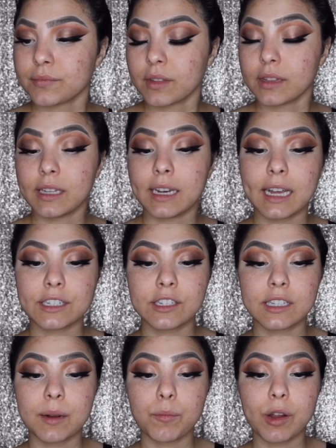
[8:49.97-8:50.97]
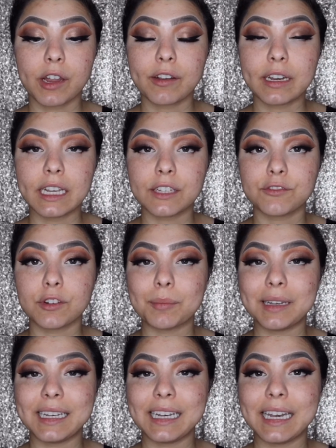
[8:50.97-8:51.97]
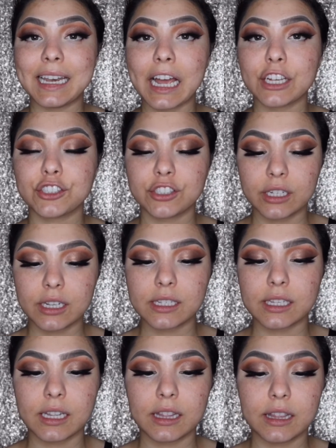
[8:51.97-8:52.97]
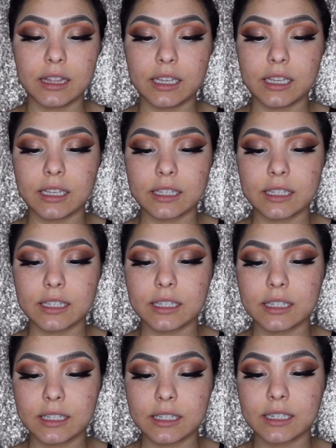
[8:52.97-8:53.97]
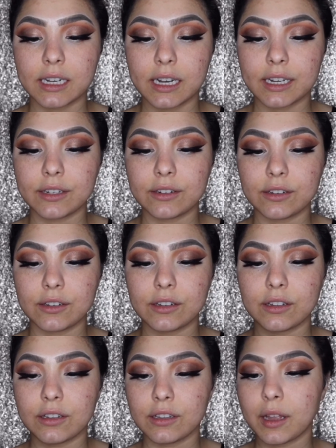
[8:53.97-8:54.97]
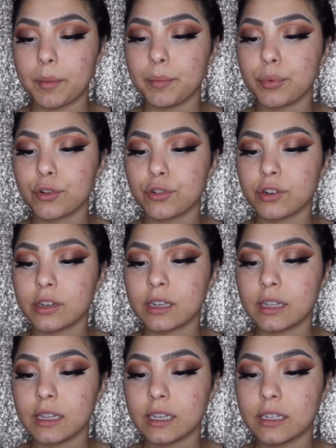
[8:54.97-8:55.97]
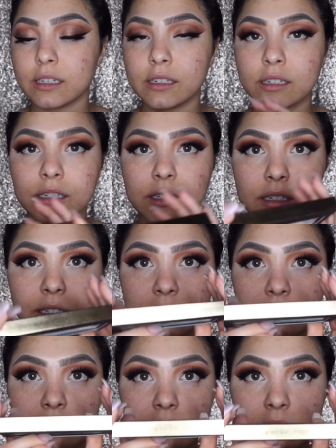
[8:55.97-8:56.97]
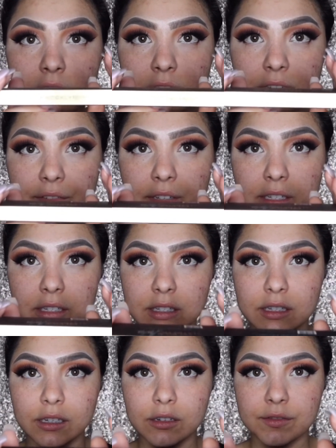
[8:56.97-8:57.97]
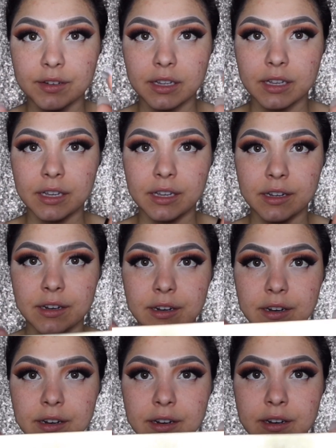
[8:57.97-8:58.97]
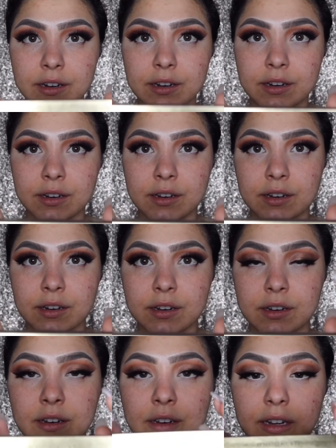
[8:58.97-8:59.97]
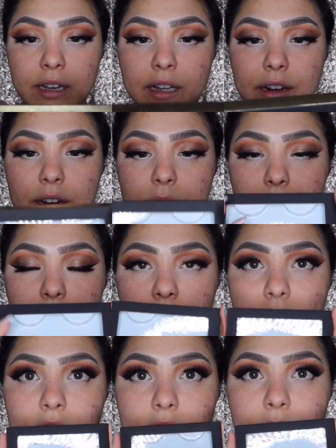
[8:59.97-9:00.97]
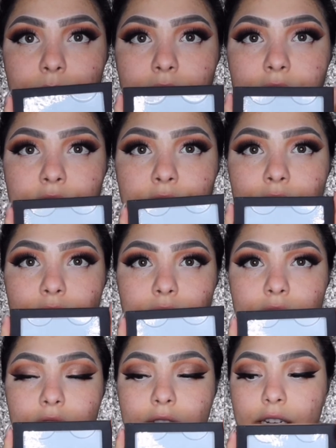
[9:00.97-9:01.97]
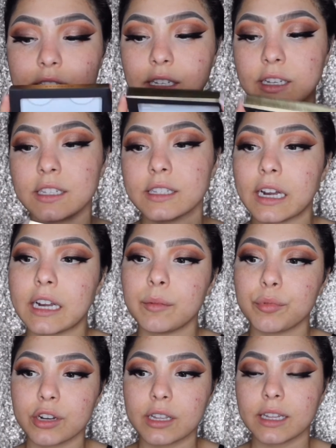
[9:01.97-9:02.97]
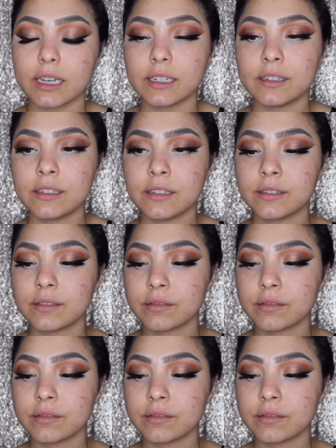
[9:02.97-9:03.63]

The lashes that I'm wearing is from Lilly Lashes in the style Brooklyn. And if you can see over here, I don't know, but it kind of comes in this cute little thing. It's in the style Brooklyn.